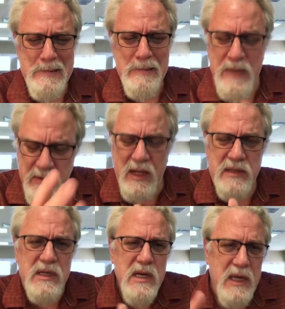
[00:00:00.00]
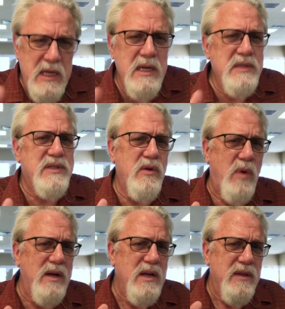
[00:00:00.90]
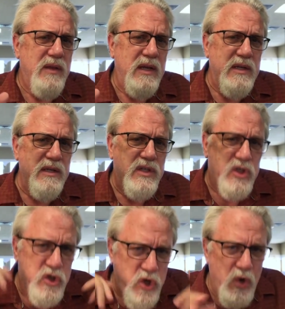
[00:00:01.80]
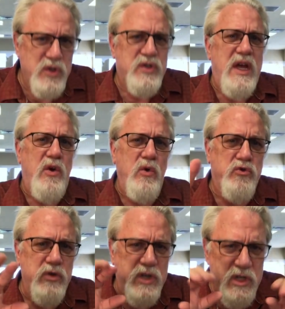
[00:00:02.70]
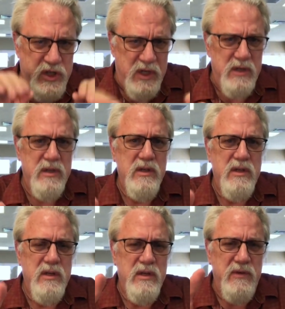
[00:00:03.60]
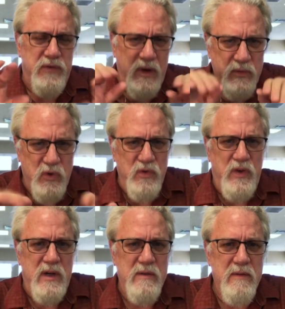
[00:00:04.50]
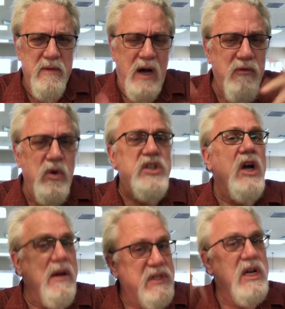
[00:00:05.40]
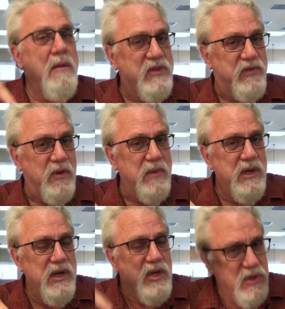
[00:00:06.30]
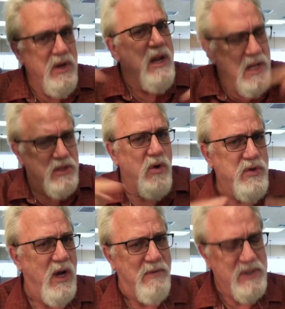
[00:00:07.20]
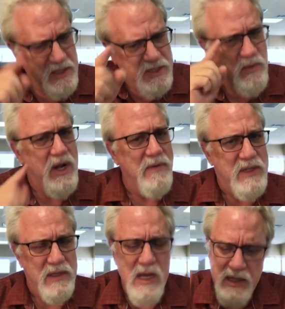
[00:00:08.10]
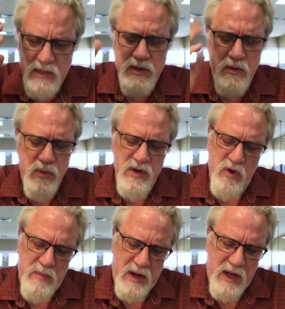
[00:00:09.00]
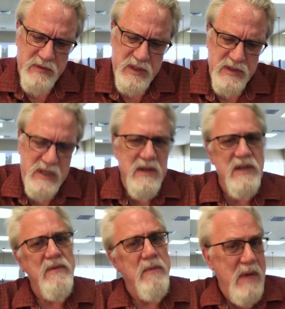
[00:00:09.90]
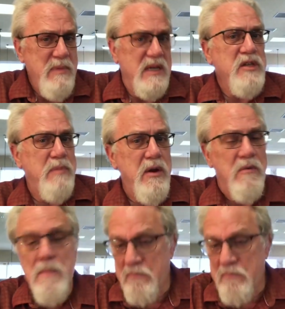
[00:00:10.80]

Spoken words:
Nonetheless, he is the one that starts that whole tradition from Kufa, of which Hafs comes from. So now let's go to Hafs. Let's see what Hafs said. Let's see what we know about Hafs and see maybe he's better.